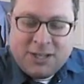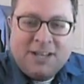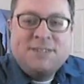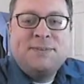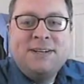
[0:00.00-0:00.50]

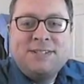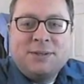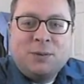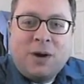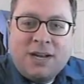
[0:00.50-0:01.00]
Let's face
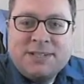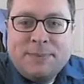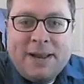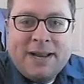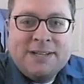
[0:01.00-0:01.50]
it,
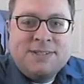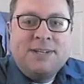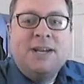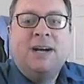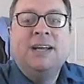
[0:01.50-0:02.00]
CrossMac is
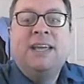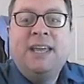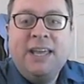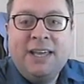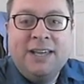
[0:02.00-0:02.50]
a young
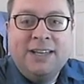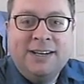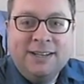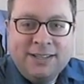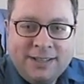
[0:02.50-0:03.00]

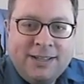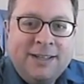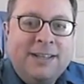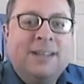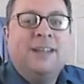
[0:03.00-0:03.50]
kid,
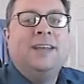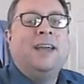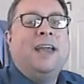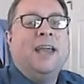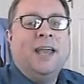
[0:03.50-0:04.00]

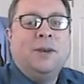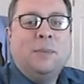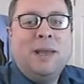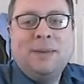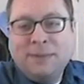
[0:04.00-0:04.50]

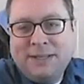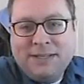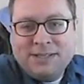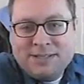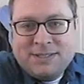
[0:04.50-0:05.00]
and maybe
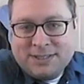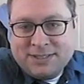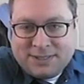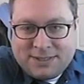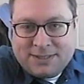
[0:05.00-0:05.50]
he's
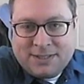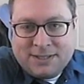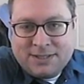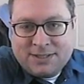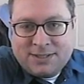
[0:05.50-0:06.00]
just
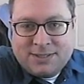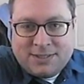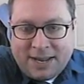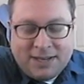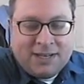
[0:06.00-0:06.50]

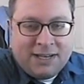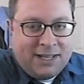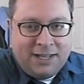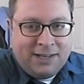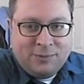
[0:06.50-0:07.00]

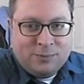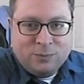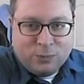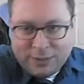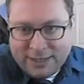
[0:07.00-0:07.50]
suddenly
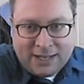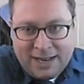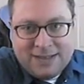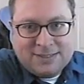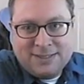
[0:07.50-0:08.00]

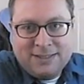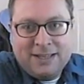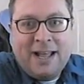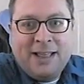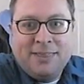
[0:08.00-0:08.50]

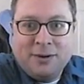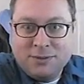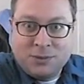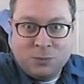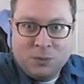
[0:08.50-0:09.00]
realizing that
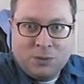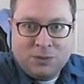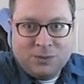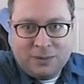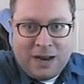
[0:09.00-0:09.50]
there's a
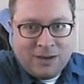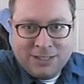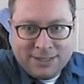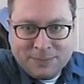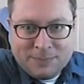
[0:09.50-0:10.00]
world
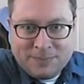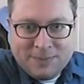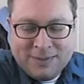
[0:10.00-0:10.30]
around him,